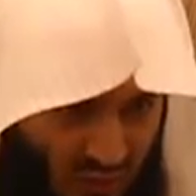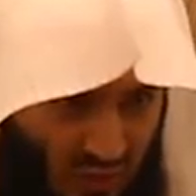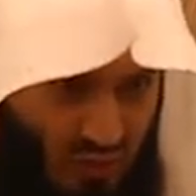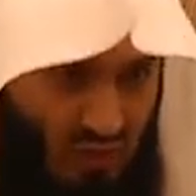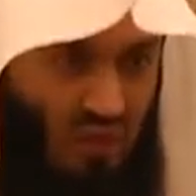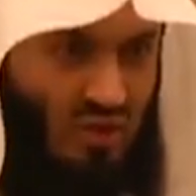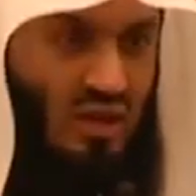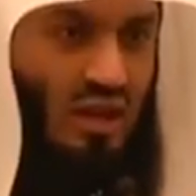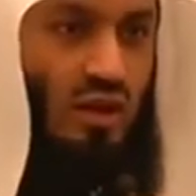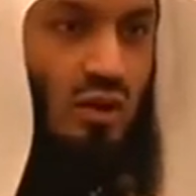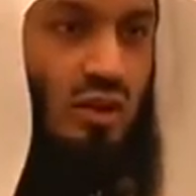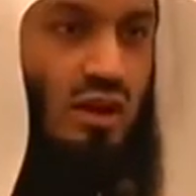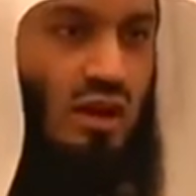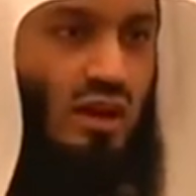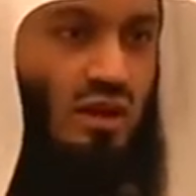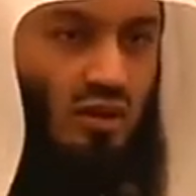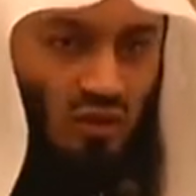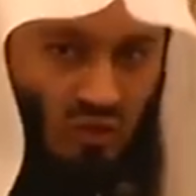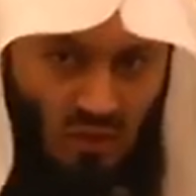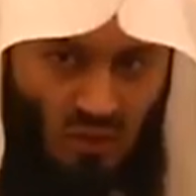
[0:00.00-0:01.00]
you say,
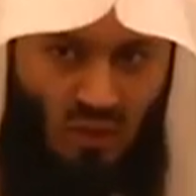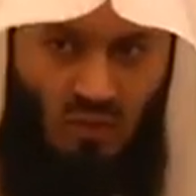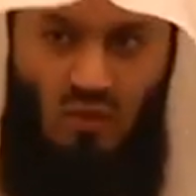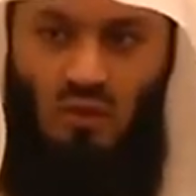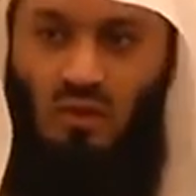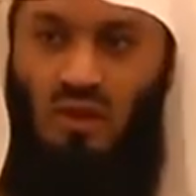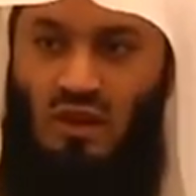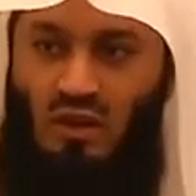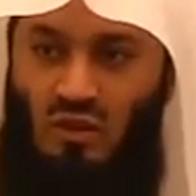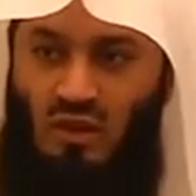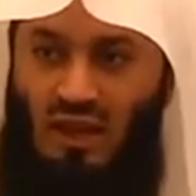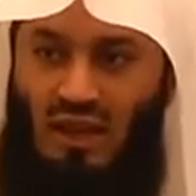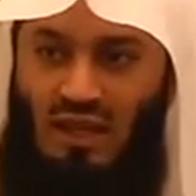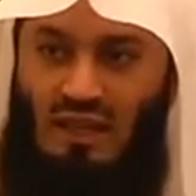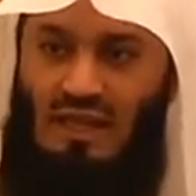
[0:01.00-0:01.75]
okay, no problem, and you get